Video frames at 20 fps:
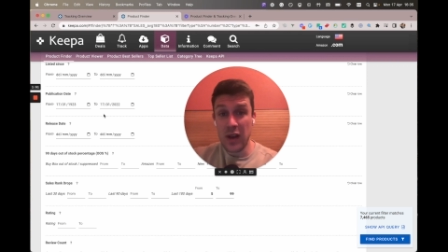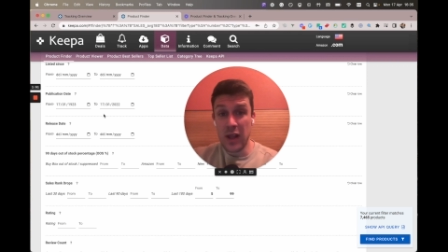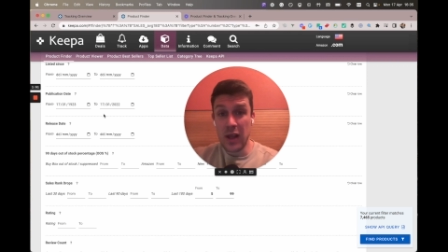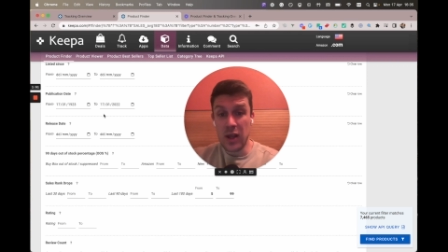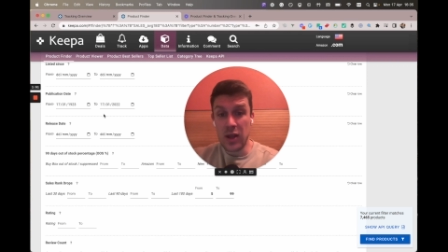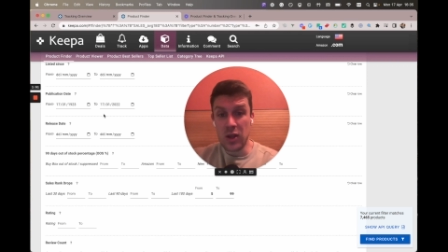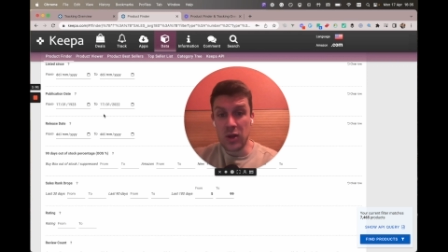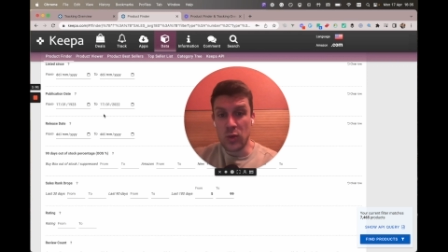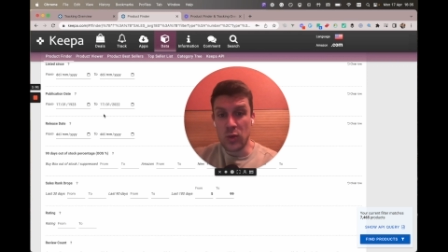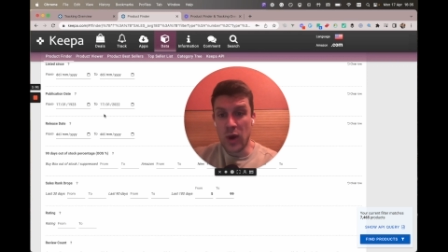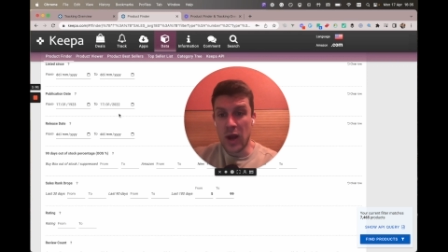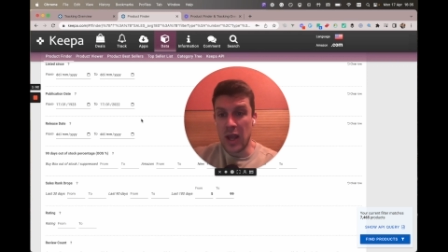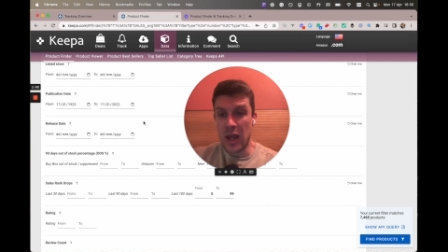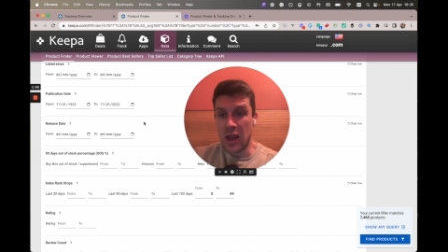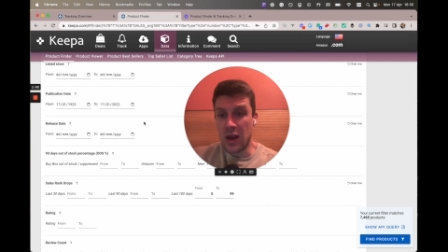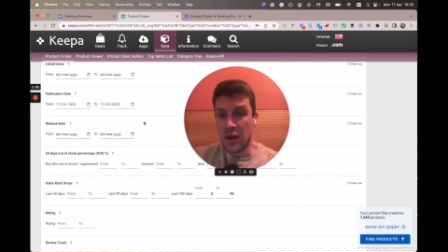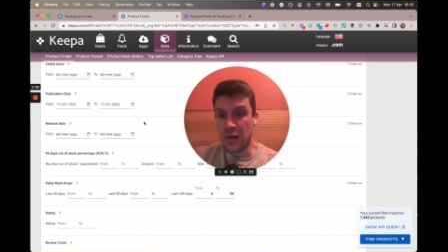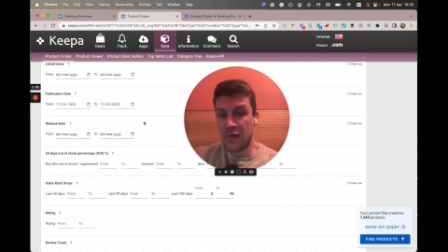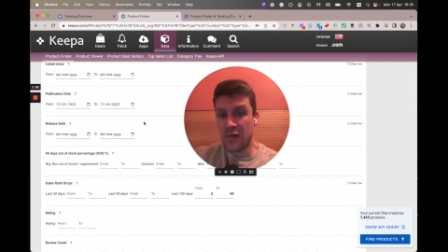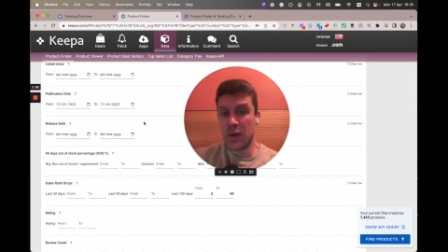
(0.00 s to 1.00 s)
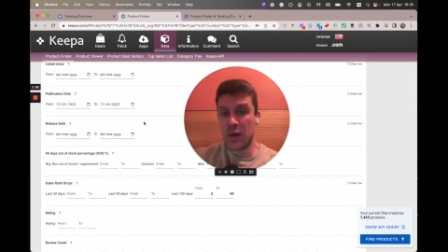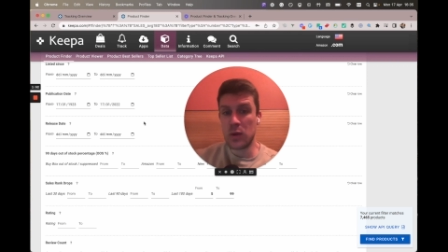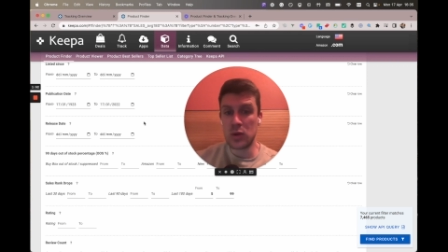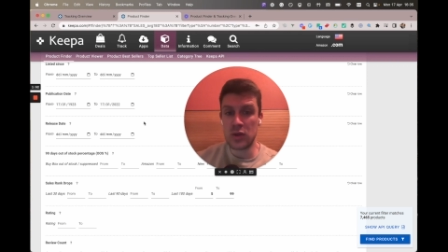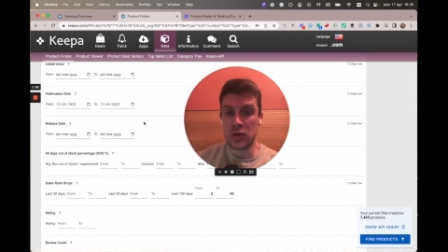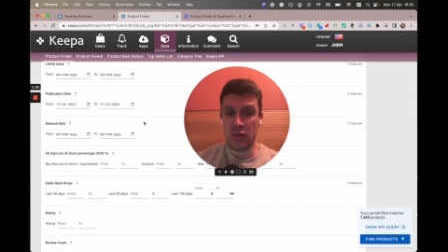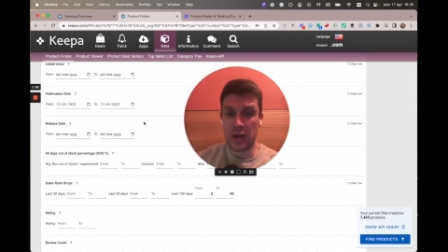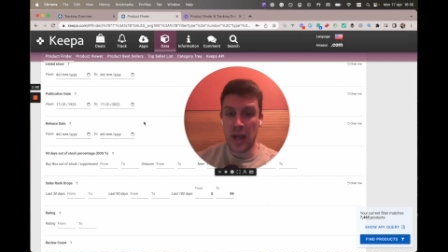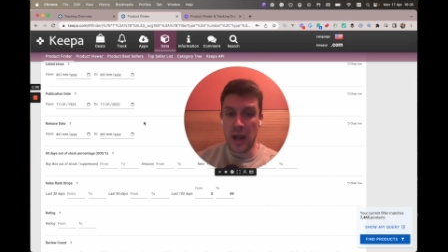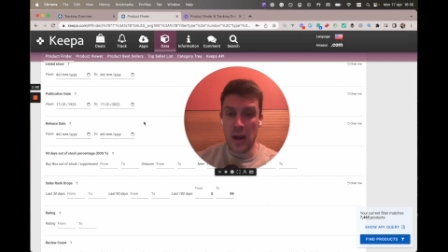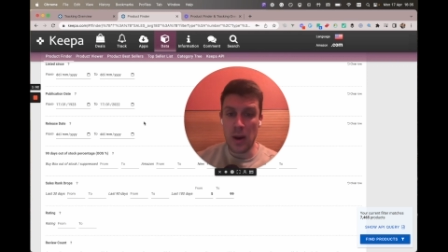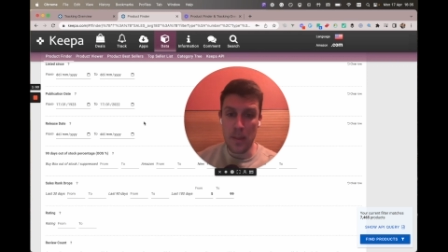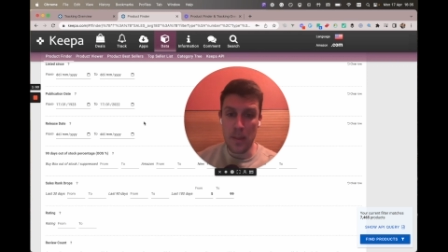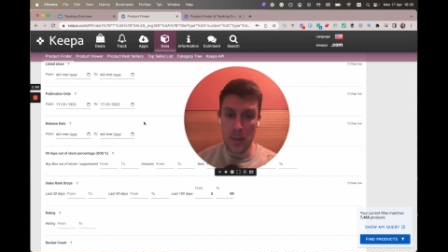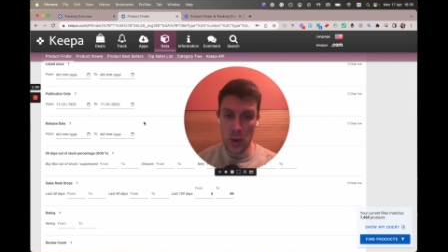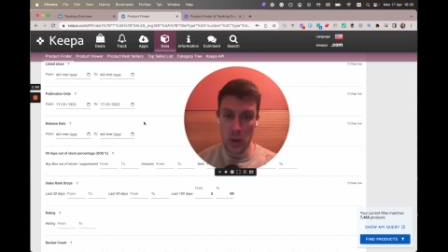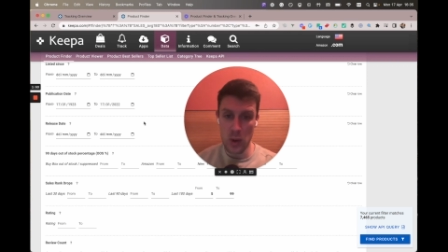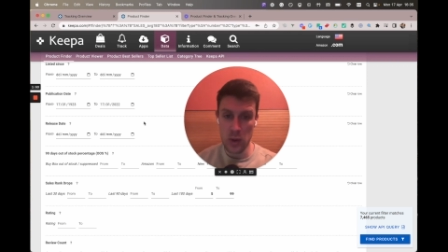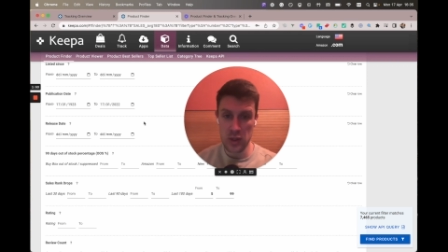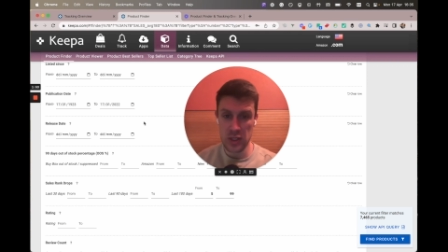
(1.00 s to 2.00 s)
a good way of filtering out
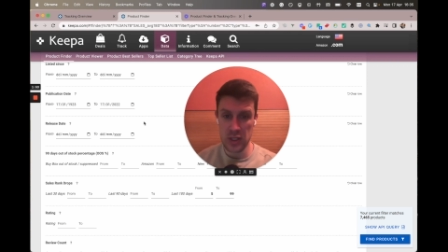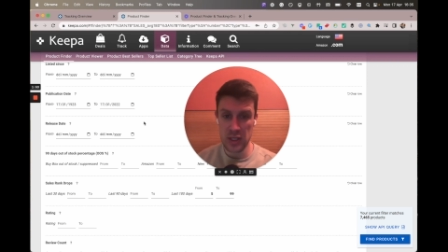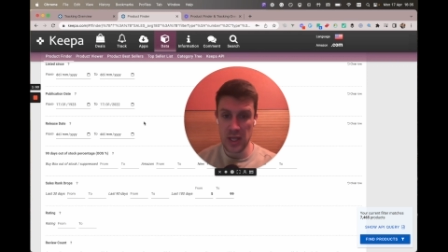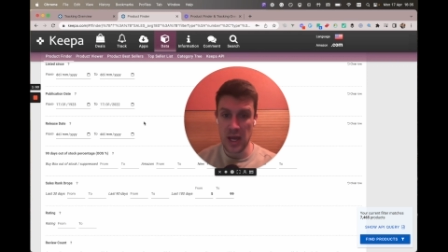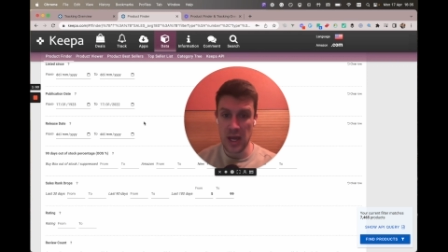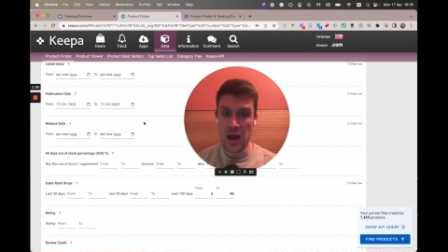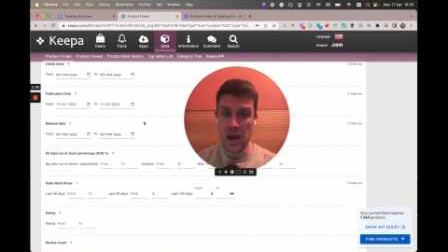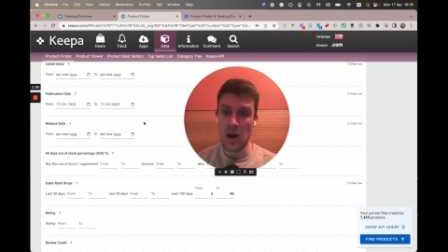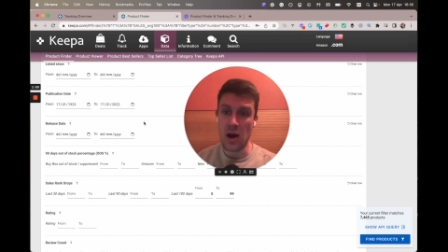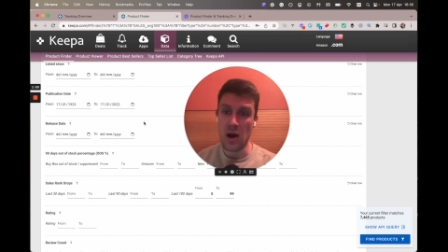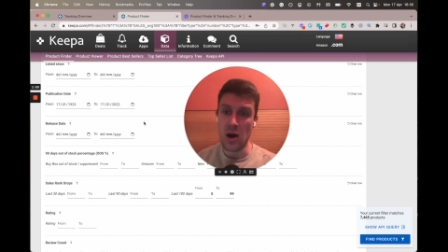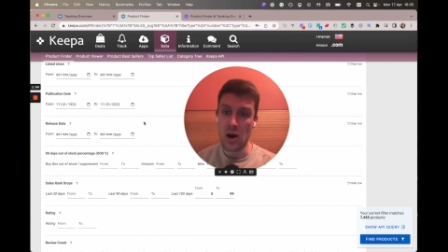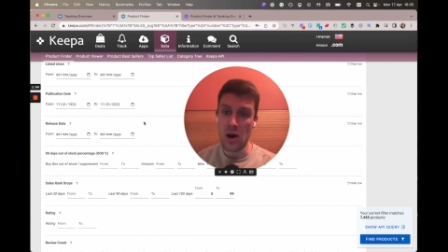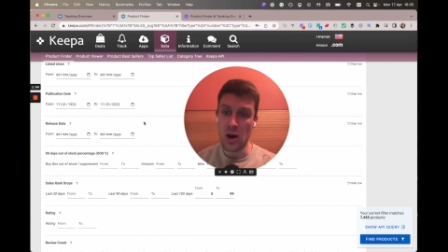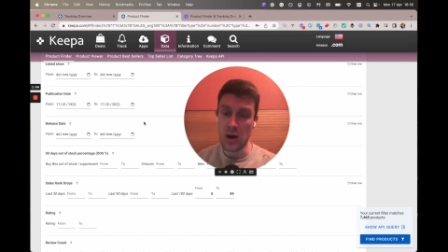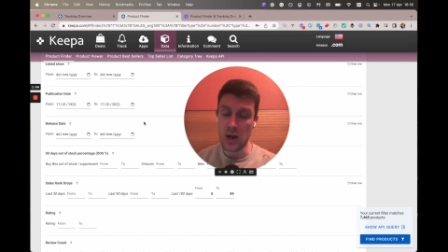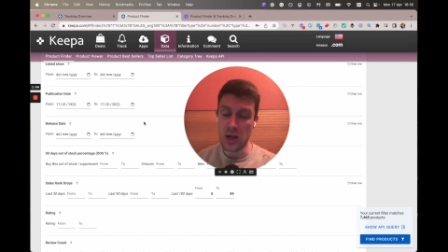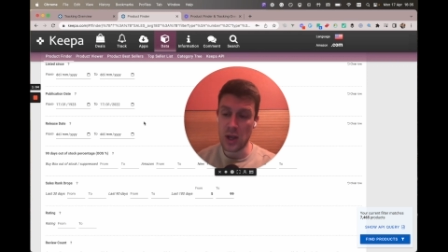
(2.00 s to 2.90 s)
books that are